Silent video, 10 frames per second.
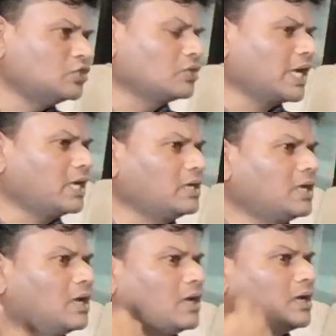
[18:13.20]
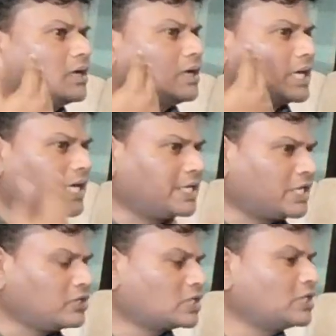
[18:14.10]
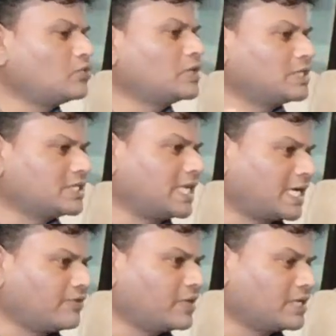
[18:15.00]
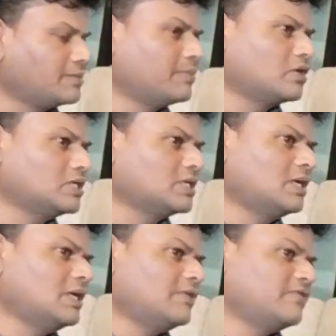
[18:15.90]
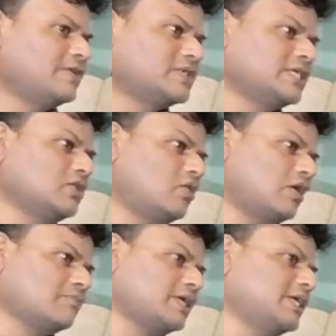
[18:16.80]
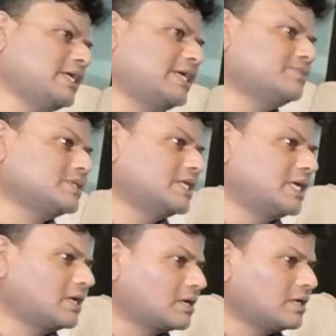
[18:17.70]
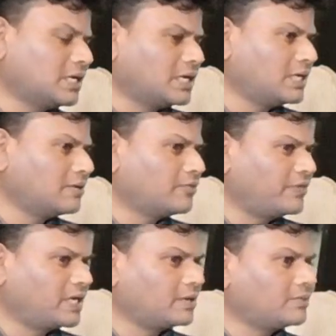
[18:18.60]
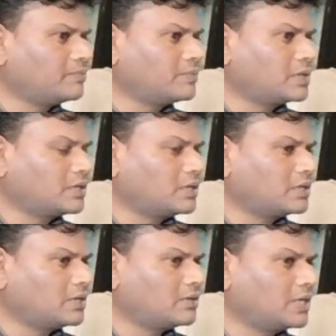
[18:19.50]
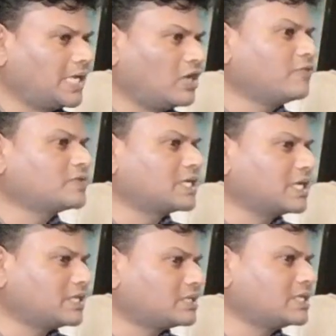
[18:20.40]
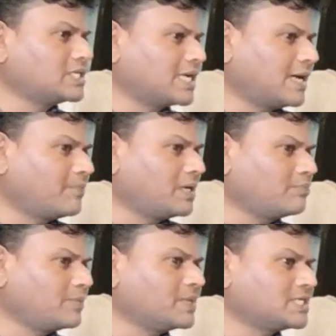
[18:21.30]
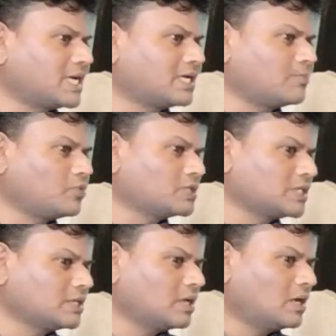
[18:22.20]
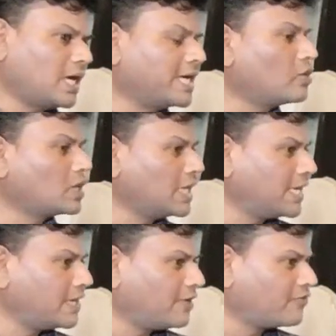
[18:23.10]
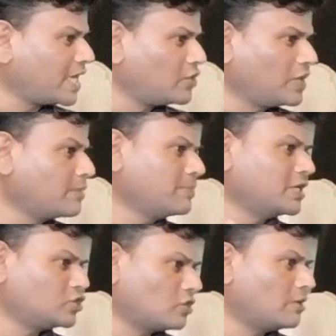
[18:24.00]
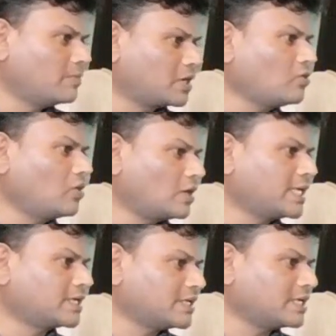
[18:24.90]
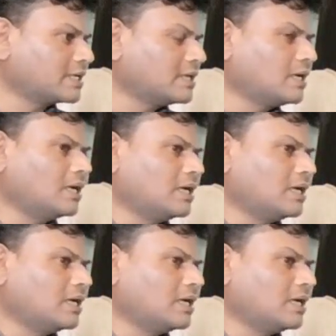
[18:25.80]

you can continuously doing this activity, because we have seen many times that when layoffs and other things are happening, people started posting, I got laid off, can you help me a job, all that thing.